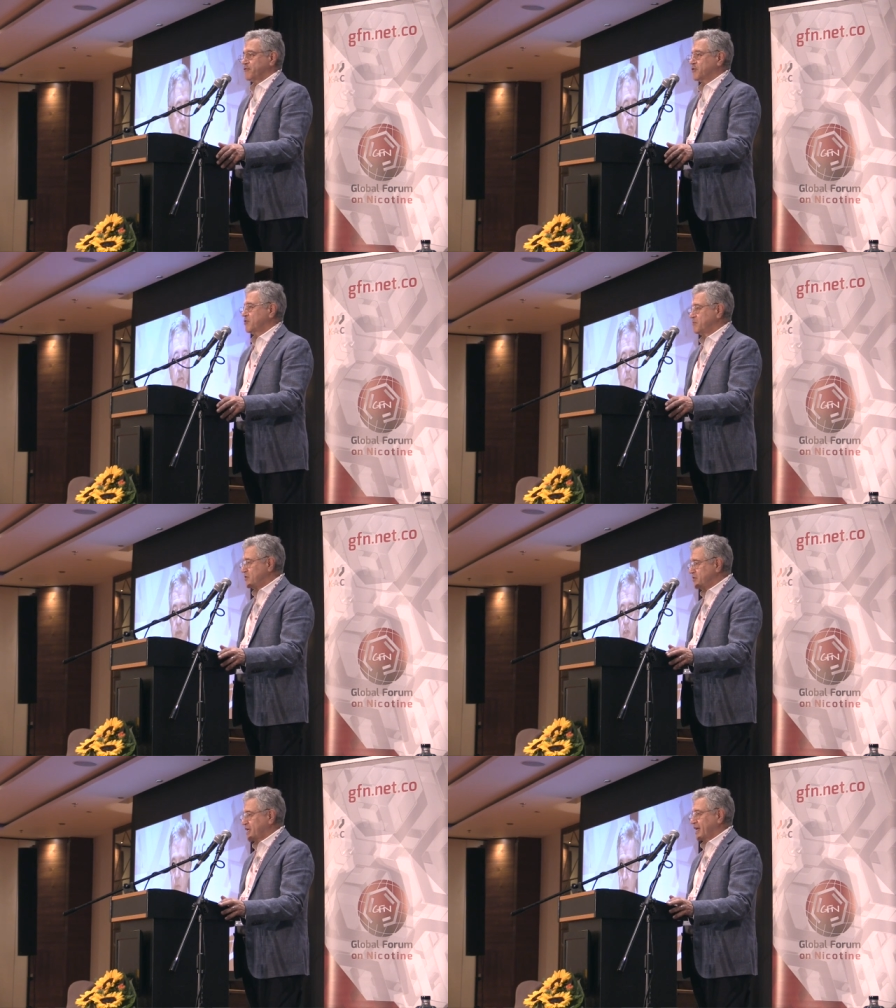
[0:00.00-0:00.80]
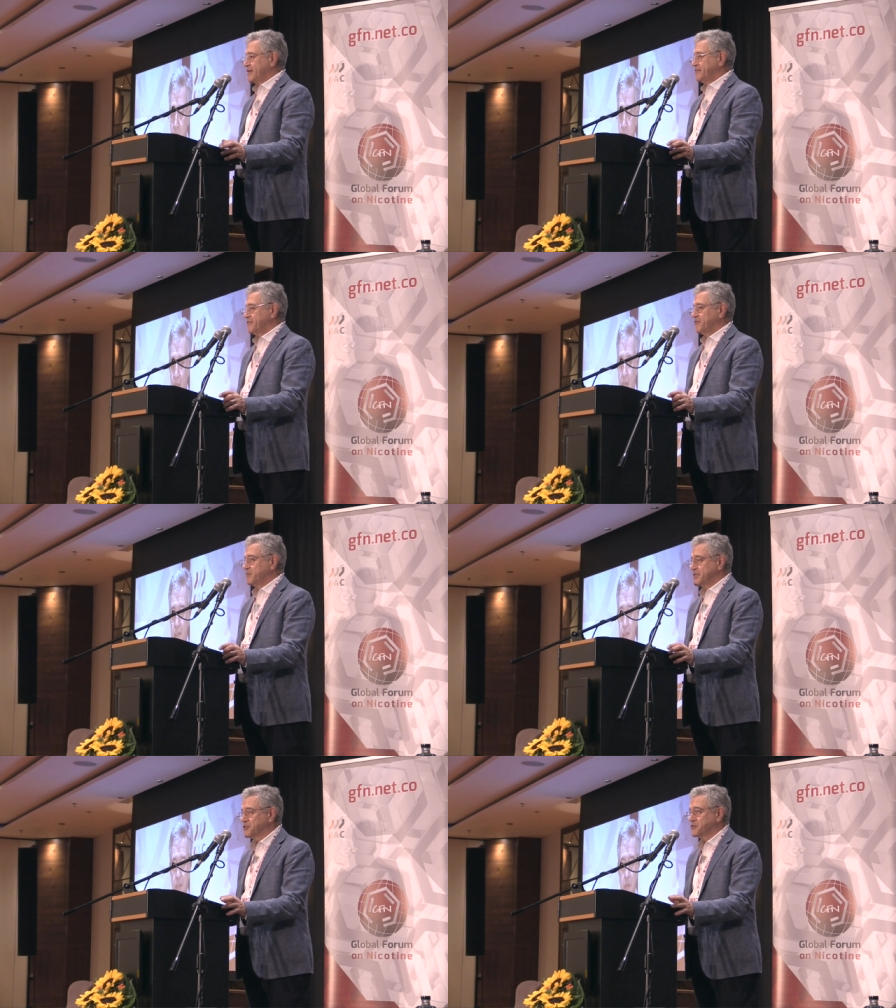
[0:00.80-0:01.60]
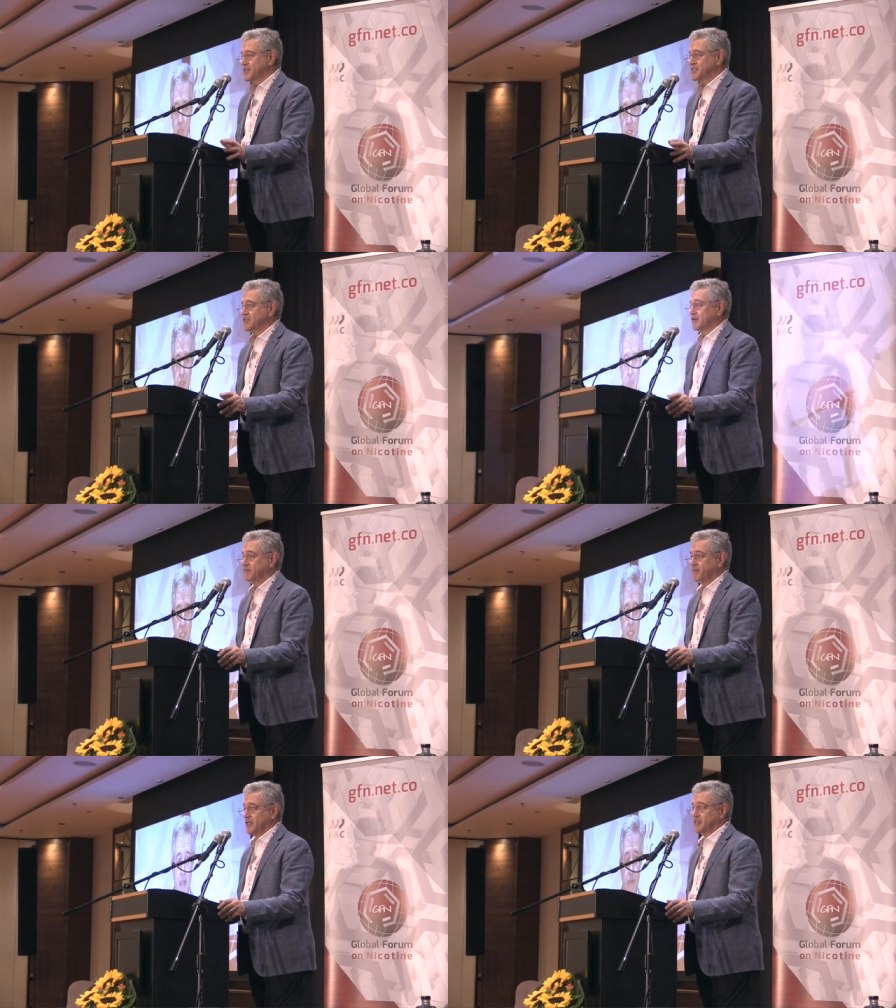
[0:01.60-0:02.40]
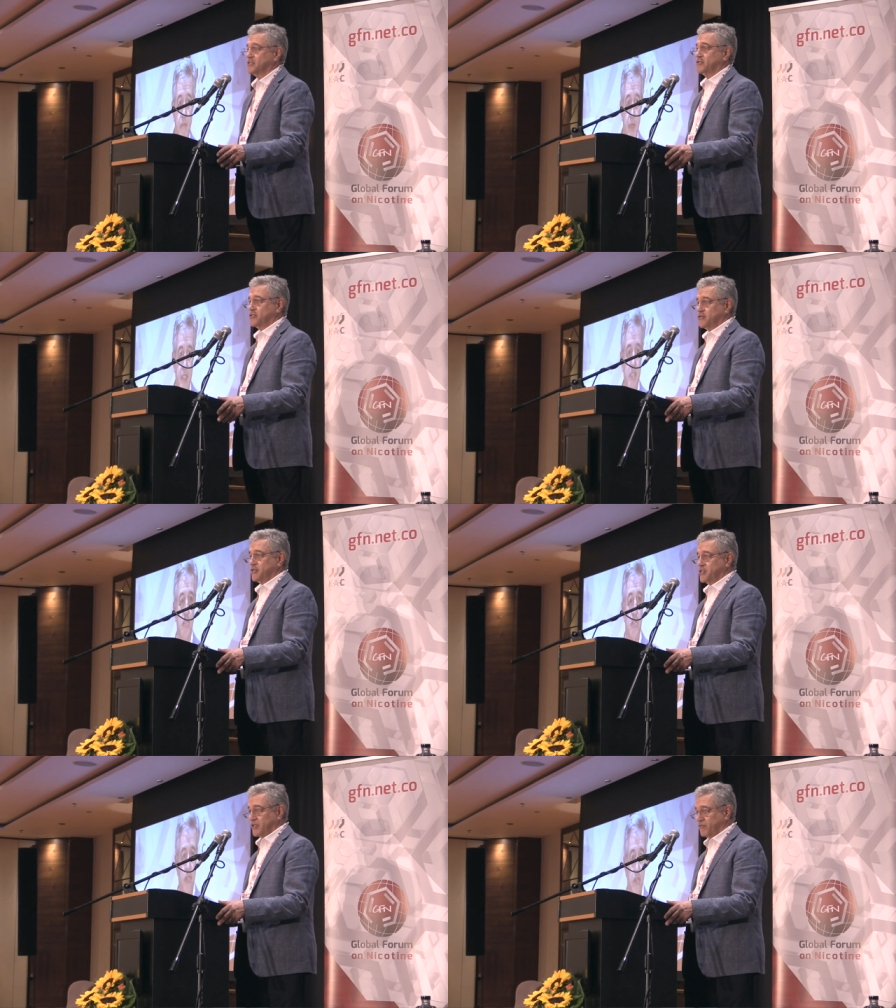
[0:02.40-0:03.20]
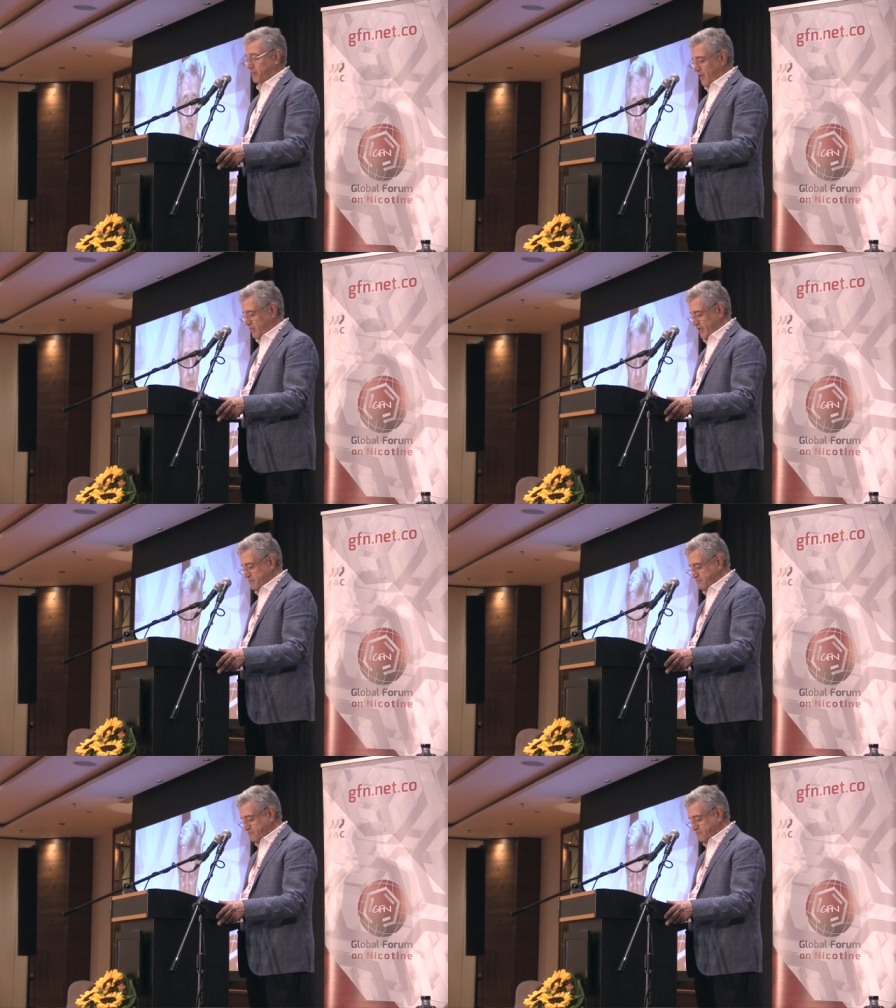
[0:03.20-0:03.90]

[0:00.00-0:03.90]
for communicating the mysteries of medicine to the general public.